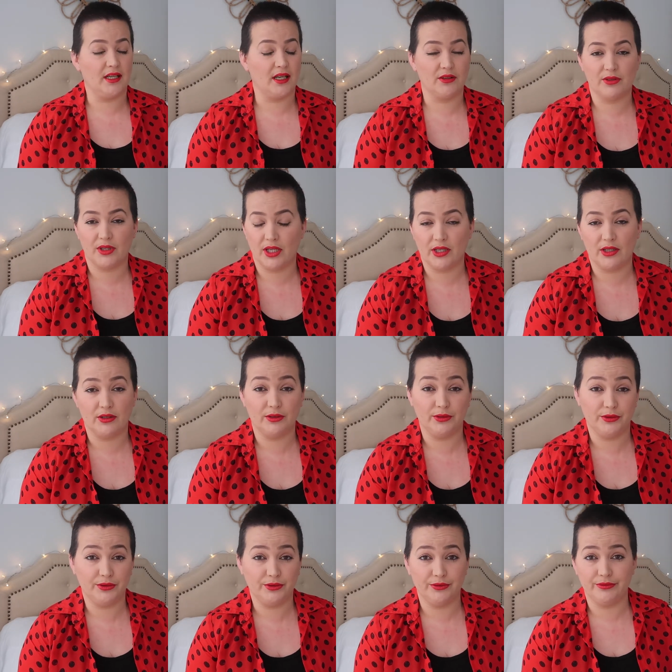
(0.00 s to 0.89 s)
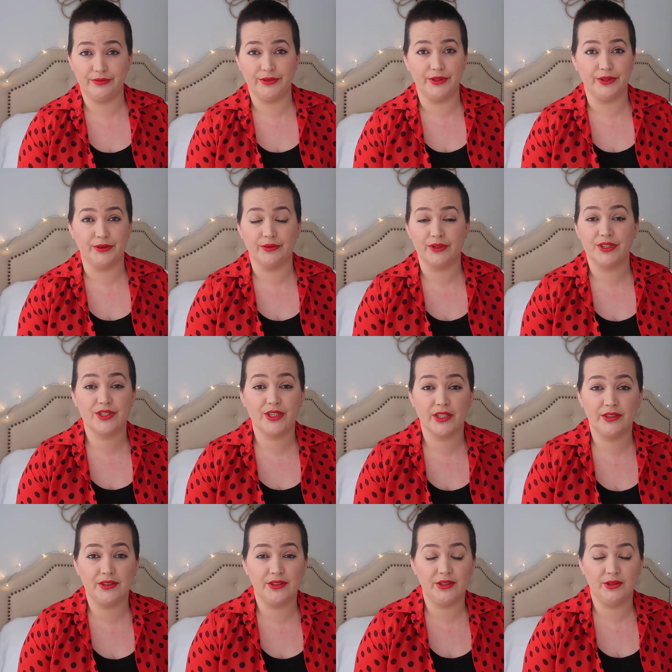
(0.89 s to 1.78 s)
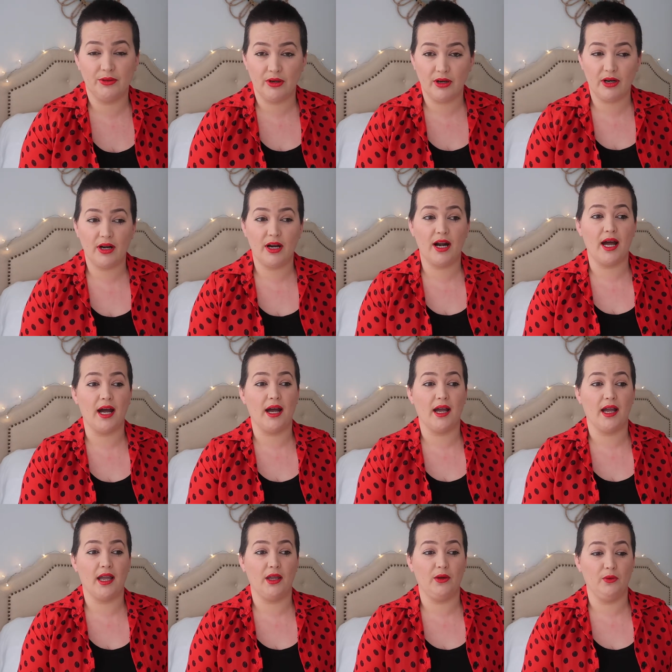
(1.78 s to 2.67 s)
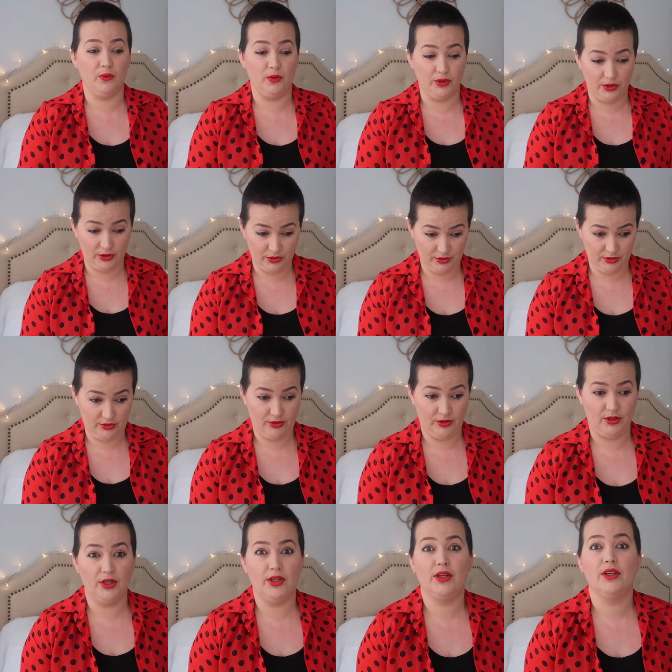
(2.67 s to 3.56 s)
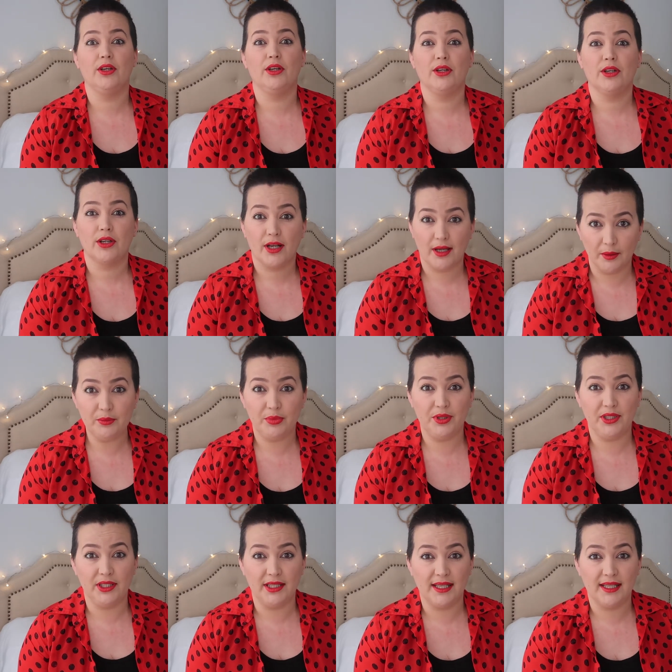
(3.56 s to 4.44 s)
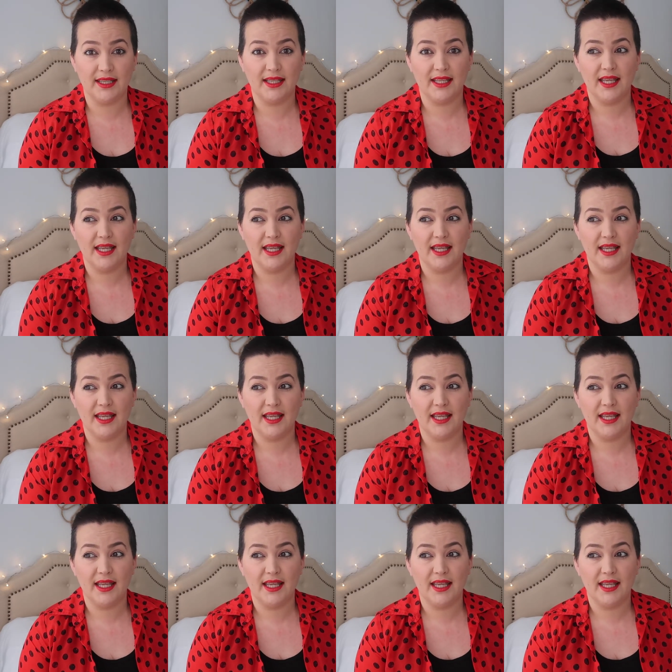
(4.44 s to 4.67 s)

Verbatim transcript: I don't care who, you know, what gender you are, I will compete.